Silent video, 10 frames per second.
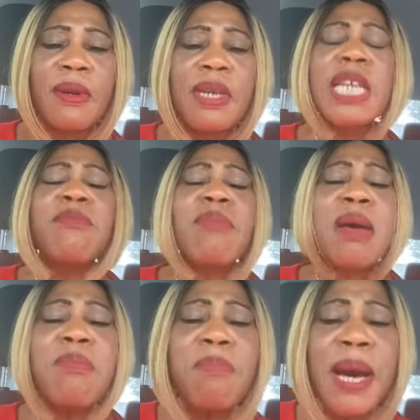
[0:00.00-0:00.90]

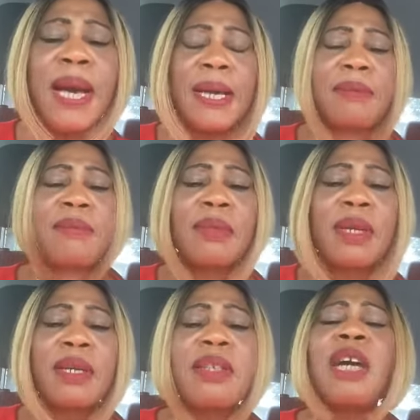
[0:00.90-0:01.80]
Remember
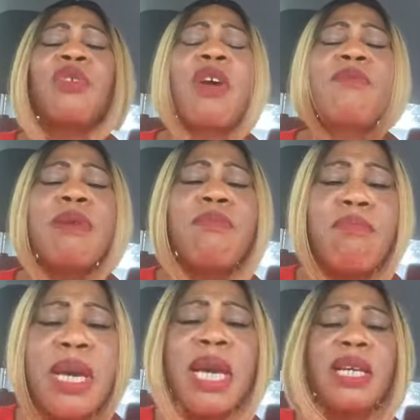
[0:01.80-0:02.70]
that you have been
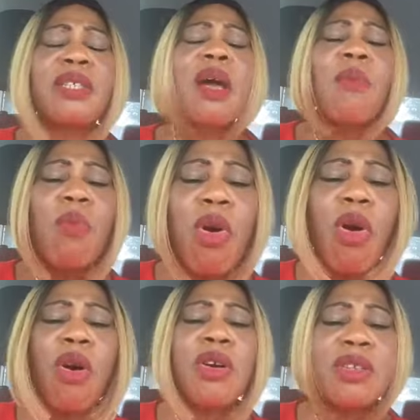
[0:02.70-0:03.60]
made
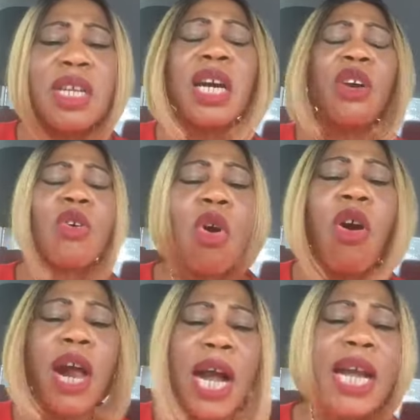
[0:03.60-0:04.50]
more than
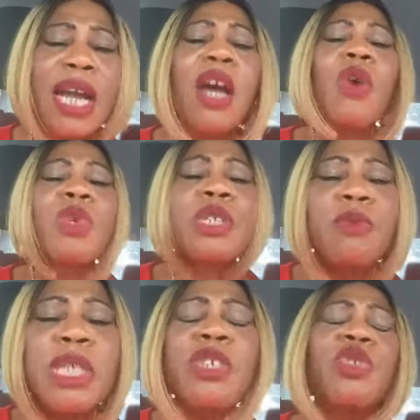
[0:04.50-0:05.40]
conqueror, which
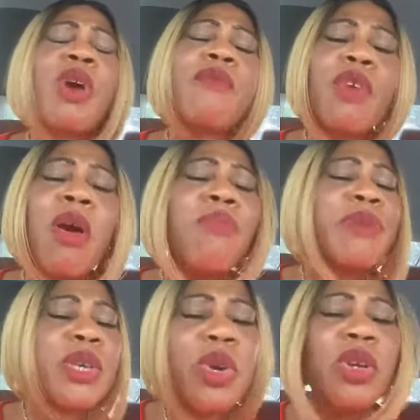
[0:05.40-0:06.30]
means you have gone
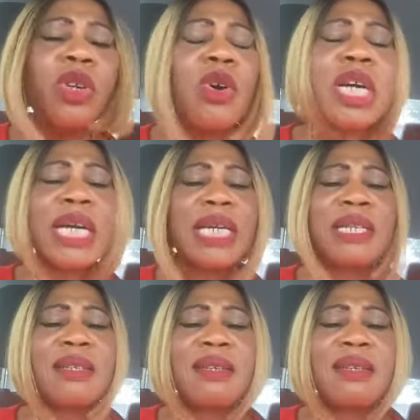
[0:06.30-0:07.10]
beyond conquering.